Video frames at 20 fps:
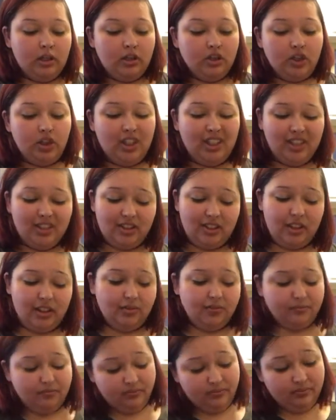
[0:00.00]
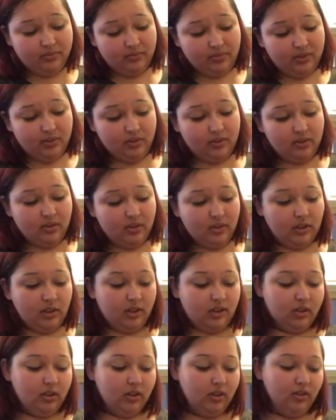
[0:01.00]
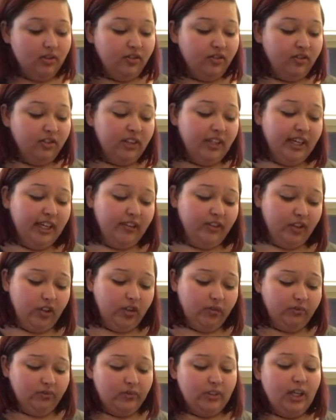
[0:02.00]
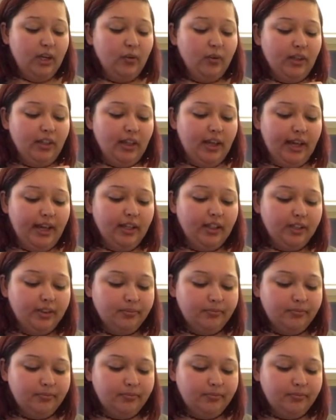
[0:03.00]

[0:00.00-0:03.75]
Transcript: cheesy flavor that we like.